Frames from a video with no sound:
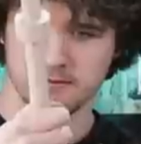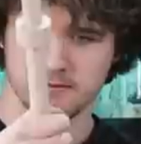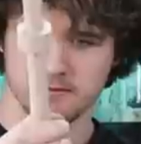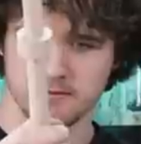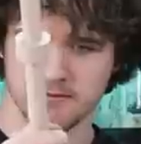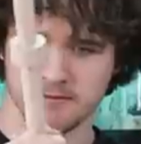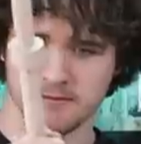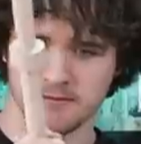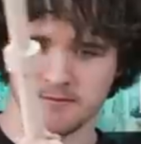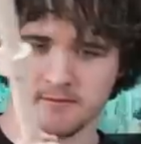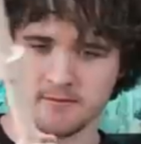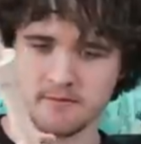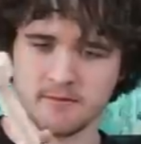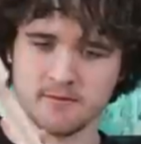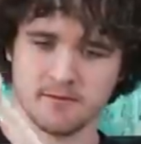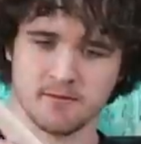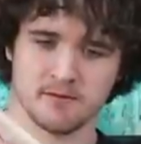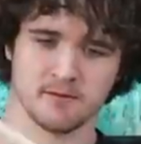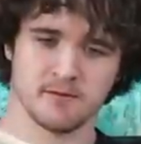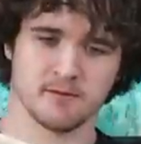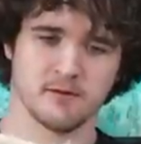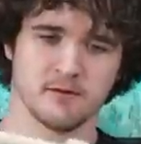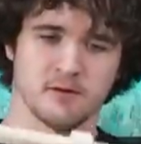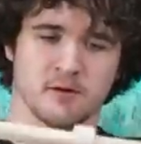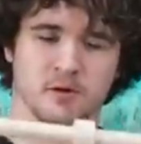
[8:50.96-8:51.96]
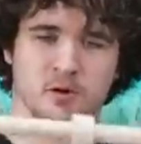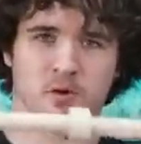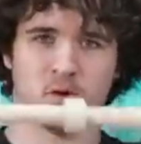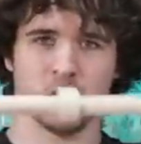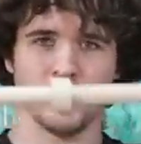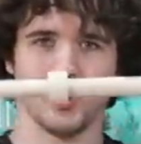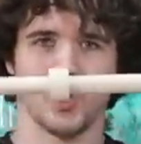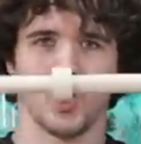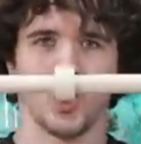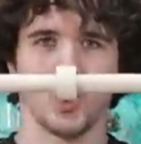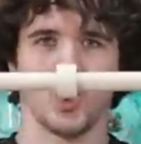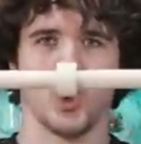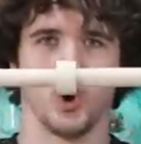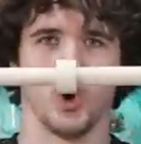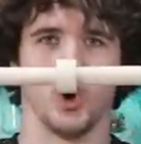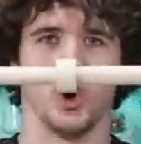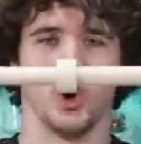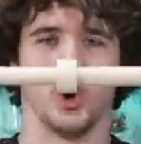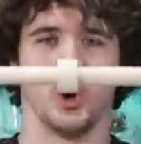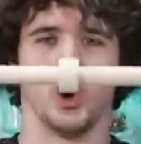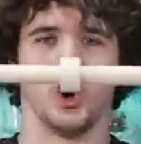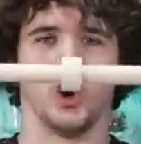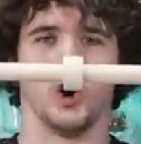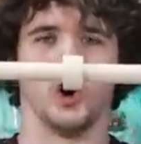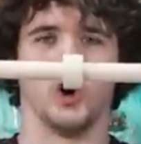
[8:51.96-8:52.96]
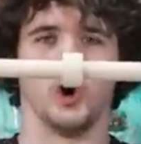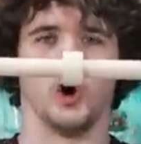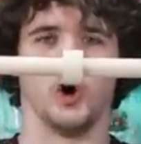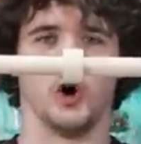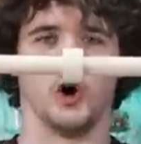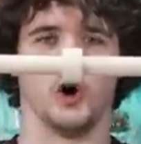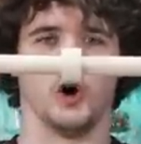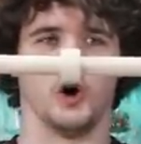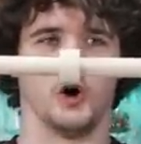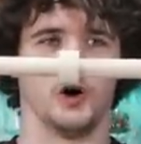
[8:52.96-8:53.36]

(no one is talking)